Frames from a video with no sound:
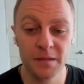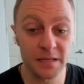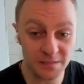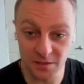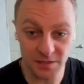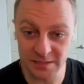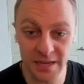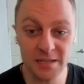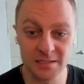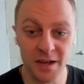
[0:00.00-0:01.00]
The
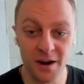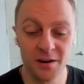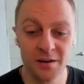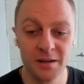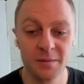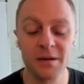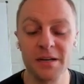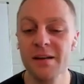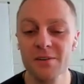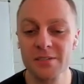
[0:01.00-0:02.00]
data's there, but
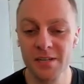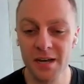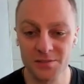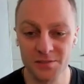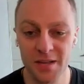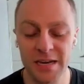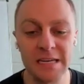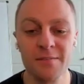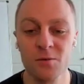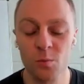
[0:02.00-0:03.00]
he never does, and he
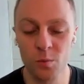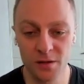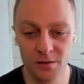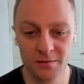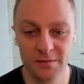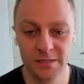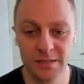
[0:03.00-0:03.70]
never will.